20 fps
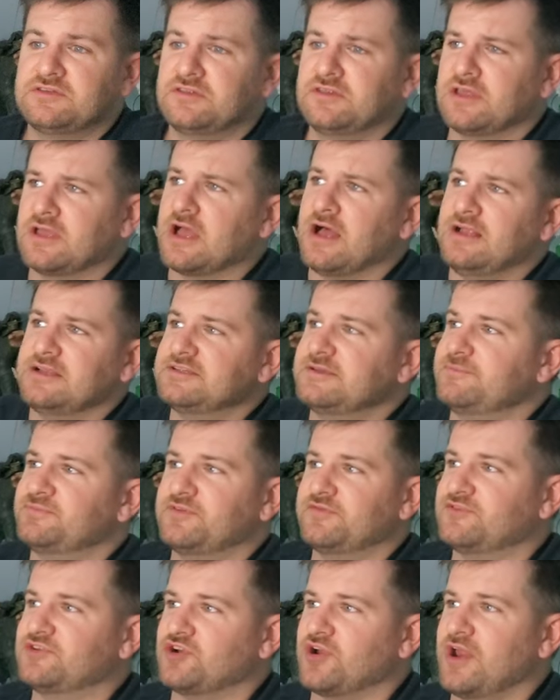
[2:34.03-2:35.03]
The concept
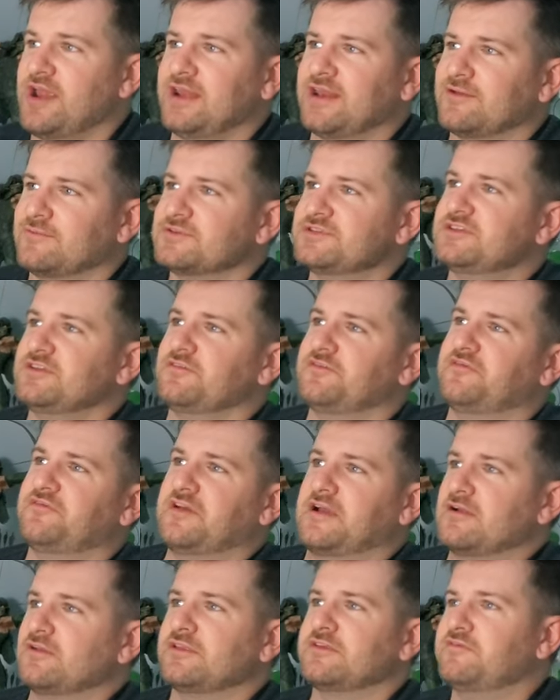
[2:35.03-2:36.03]
of trading was still
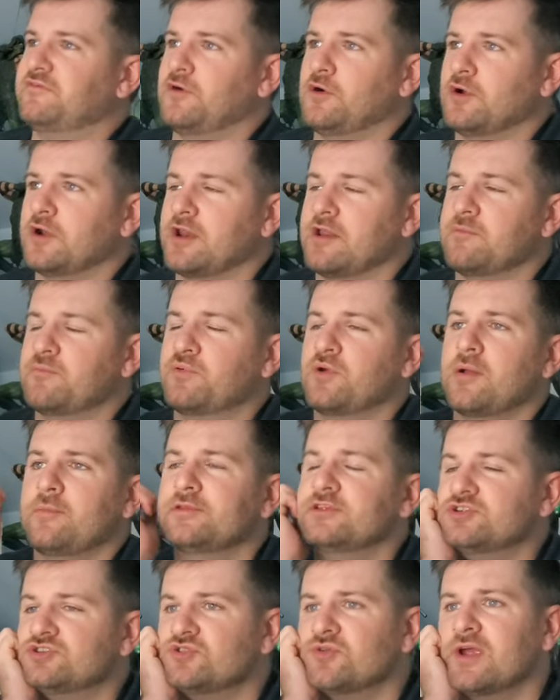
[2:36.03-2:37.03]
fairly foreign. I'd
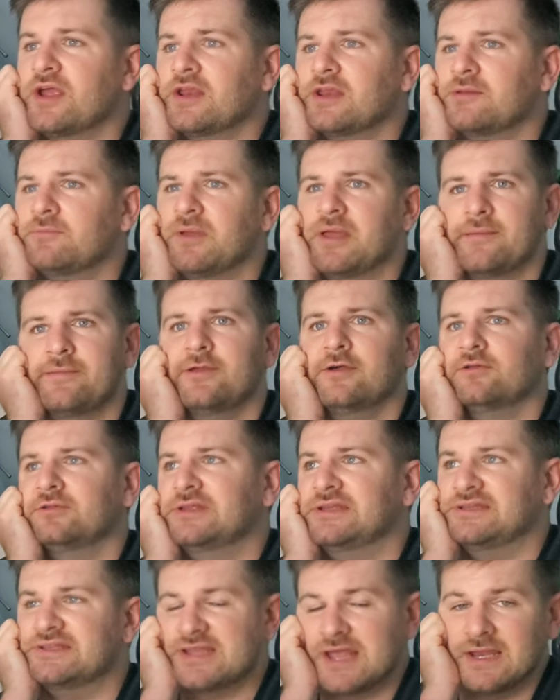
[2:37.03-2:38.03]
probably traded maybe
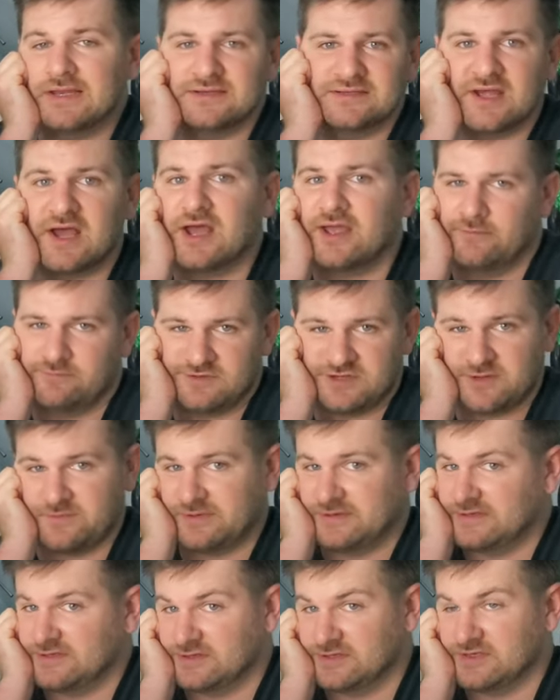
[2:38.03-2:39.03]
only 10 times up
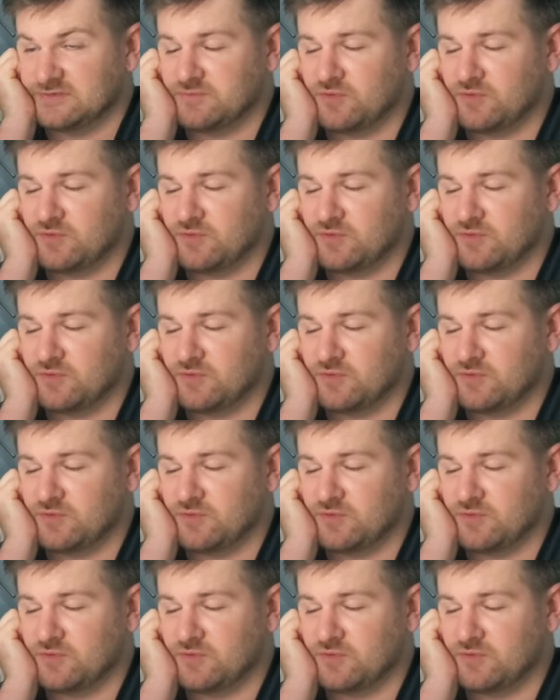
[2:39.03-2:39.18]
until this